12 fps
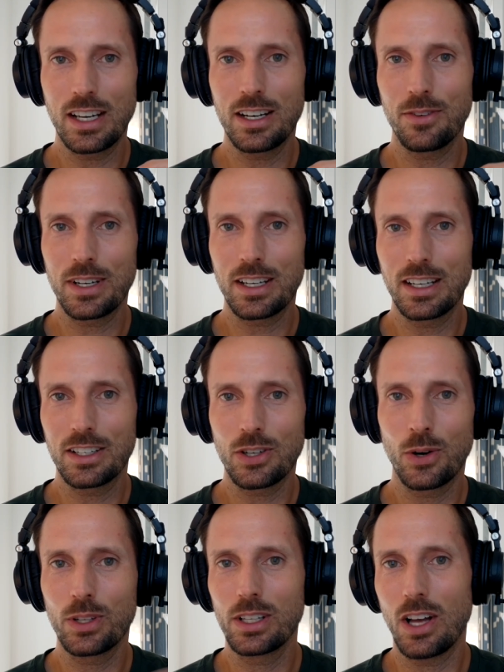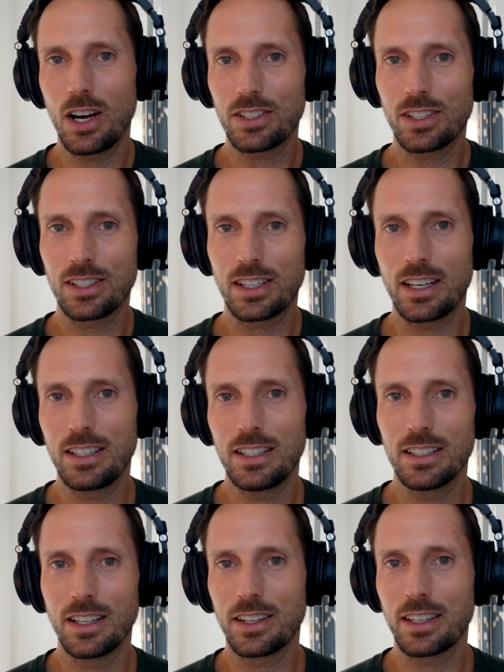and we can get totally lost in this idea
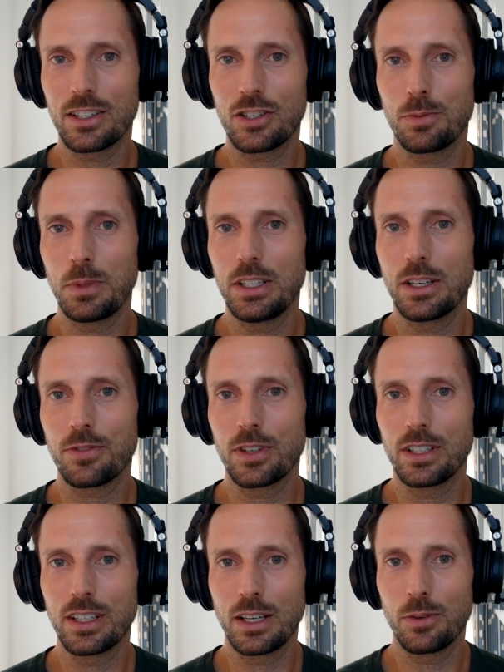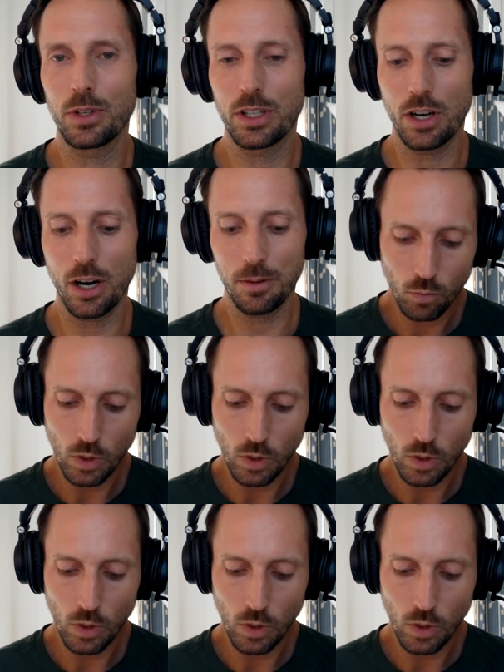that things should be different than they really are.